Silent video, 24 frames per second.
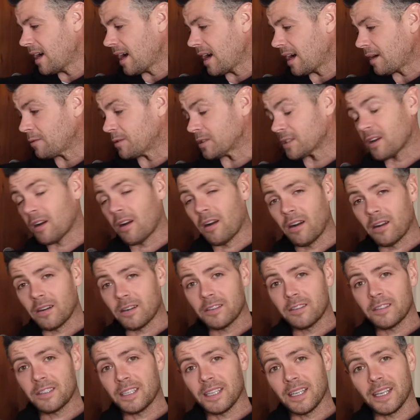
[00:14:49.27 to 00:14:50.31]
I was
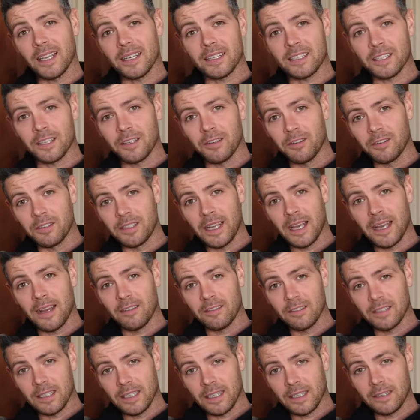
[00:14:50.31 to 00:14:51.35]
honored to get to go
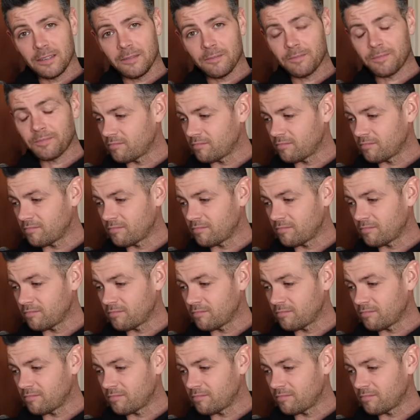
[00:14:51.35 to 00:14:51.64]
down there.